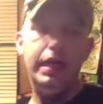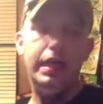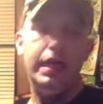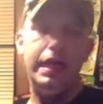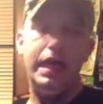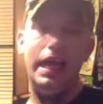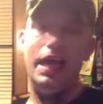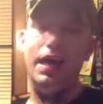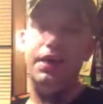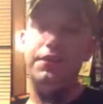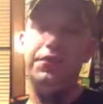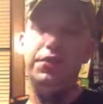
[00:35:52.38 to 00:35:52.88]

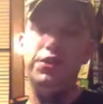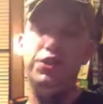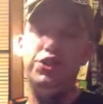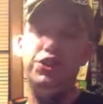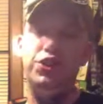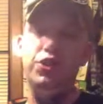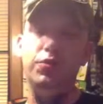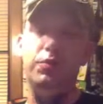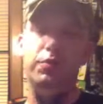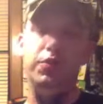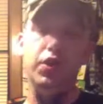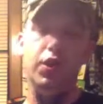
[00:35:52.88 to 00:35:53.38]
Yeah, if you
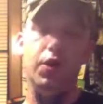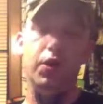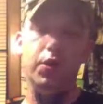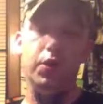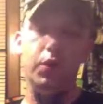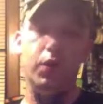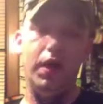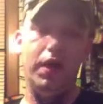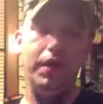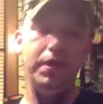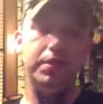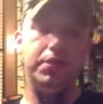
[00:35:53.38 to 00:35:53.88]
shoot below
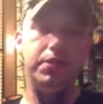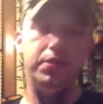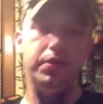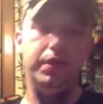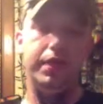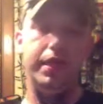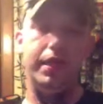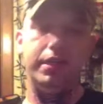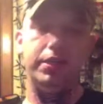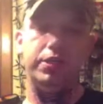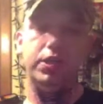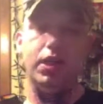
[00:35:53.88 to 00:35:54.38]
the waist, you'll
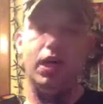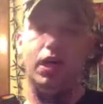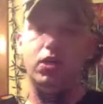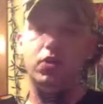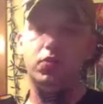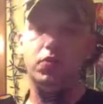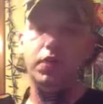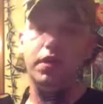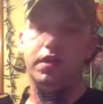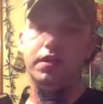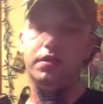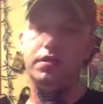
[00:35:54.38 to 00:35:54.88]
get
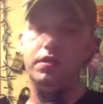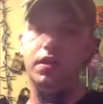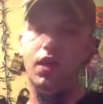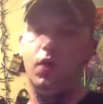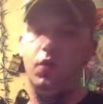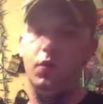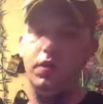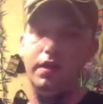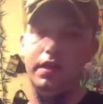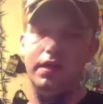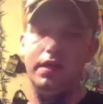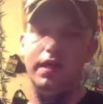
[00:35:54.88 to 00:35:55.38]
charged with
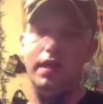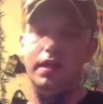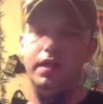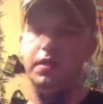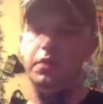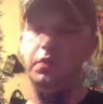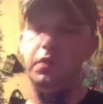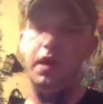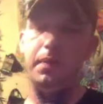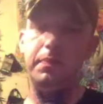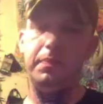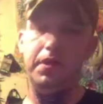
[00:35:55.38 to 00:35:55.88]
assault with a
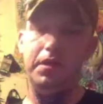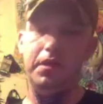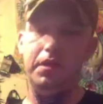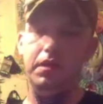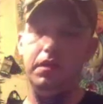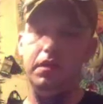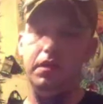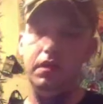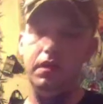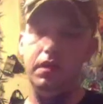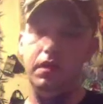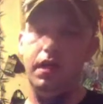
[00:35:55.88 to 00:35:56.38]
deadly
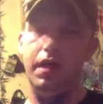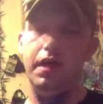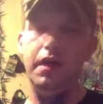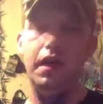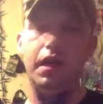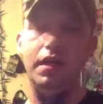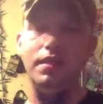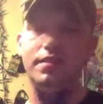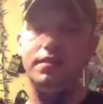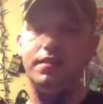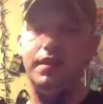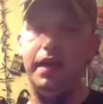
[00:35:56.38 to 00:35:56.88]
weapon in
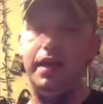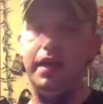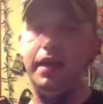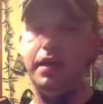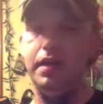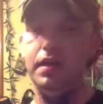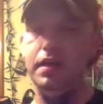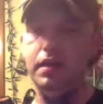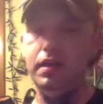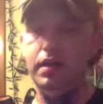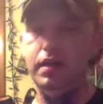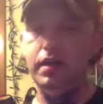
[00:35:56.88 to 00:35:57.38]
our state.